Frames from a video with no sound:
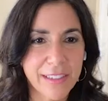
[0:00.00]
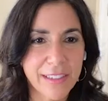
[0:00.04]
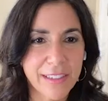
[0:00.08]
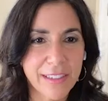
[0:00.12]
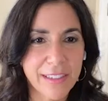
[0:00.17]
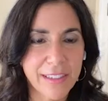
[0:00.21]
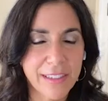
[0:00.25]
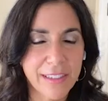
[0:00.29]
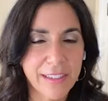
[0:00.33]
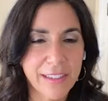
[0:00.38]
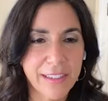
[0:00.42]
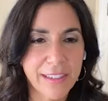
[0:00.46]

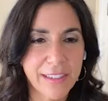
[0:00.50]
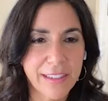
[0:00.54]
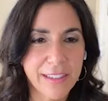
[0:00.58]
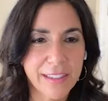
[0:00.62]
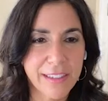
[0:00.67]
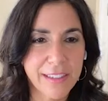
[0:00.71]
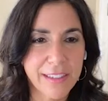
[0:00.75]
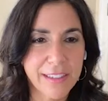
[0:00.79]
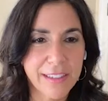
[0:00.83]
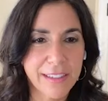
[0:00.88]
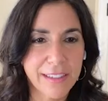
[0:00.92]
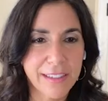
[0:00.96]
act of
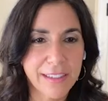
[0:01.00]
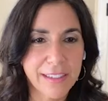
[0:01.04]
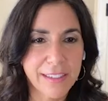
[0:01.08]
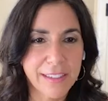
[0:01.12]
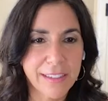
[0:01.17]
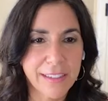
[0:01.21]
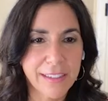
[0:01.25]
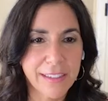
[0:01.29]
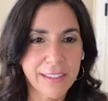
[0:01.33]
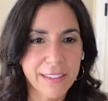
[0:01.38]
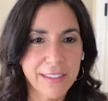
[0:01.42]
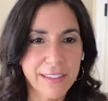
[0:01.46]
courage.
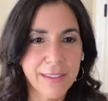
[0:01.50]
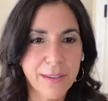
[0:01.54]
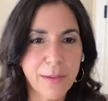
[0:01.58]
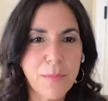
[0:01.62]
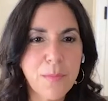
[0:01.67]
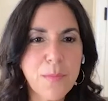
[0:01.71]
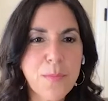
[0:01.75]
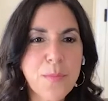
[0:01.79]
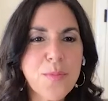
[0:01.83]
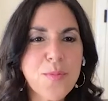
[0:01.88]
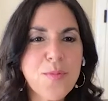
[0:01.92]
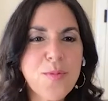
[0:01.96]

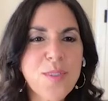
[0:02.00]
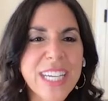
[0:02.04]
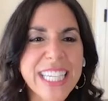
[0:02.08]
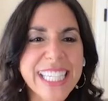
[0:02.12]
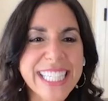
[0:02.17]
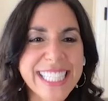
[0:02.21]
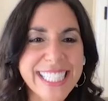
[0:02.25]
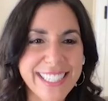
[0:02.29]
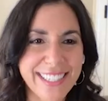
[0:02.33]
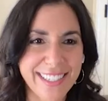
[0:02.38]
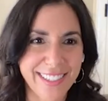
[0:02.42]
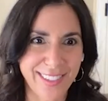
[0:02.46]

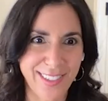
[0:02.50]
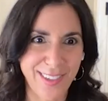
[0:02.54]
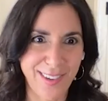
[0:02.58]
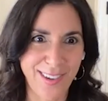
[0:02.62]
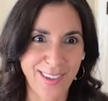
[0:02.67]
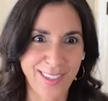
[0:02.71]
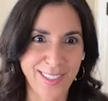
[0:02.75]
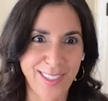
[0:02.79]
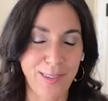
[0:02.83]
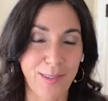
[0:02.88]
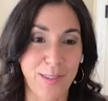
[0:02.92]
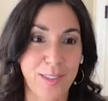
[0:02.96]
Brilliant,
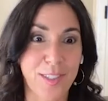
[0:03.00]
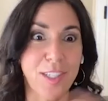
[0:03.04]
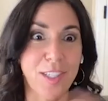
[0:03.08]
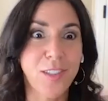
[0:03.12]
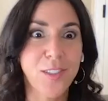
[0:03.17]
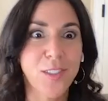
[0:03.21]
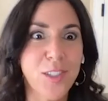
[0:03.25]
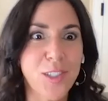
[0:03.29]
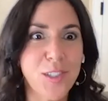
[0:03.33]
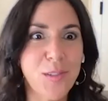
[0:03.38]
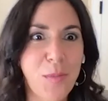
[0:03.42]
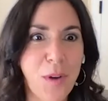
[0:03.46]
also.
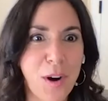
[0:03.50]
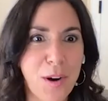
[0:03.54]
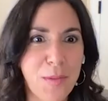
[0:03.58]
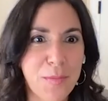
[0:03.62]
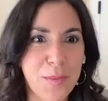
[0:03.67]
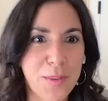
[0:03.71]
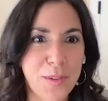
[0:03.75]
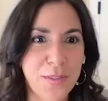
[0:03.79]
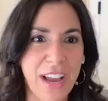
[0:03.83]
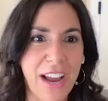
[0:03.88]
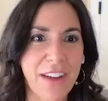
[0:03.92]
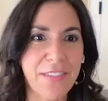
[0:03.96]
Such a smart
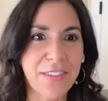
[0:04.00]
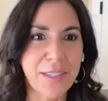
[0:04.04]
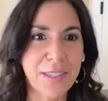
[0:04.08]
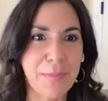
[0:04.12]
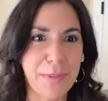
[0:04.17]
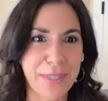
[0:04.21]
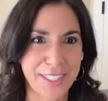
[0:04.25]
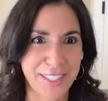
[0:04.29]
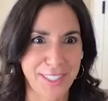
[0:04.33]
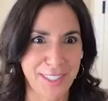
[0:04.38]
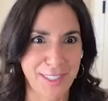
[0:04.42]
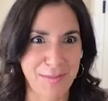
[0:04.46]
move.
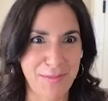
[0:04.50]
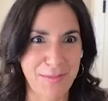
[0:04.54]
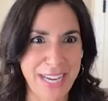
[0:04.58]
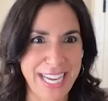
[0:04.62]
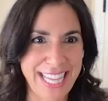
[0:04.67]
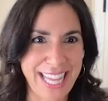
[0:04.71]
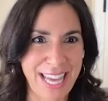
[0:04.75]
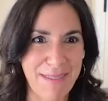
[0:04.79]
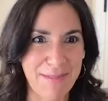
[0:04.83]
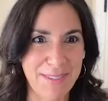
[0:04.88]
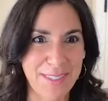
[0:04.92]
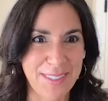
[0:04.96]
Everybody should make
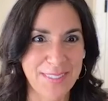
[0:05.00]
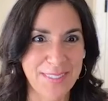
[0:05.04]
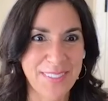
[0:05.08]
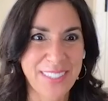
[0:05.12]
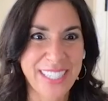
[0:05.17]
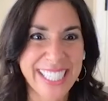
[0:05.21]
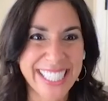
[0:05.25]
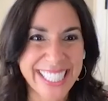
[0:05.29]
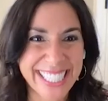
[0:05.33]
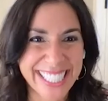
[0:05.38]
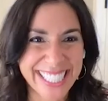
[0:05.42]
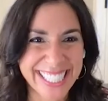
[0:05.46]
that move.
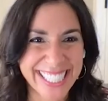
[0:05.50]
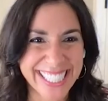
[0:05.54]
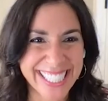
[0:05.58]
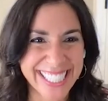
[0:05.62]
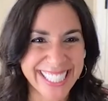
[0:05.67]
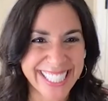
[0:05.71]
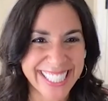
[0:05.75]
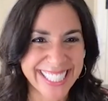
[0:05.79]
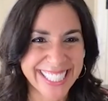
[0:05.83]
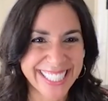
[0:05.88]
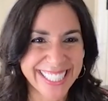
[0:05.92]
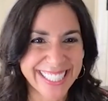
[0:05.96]

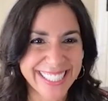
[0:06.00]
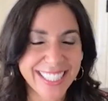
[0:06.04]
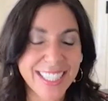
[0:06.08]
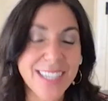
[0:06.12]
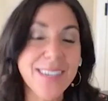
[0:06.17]
Who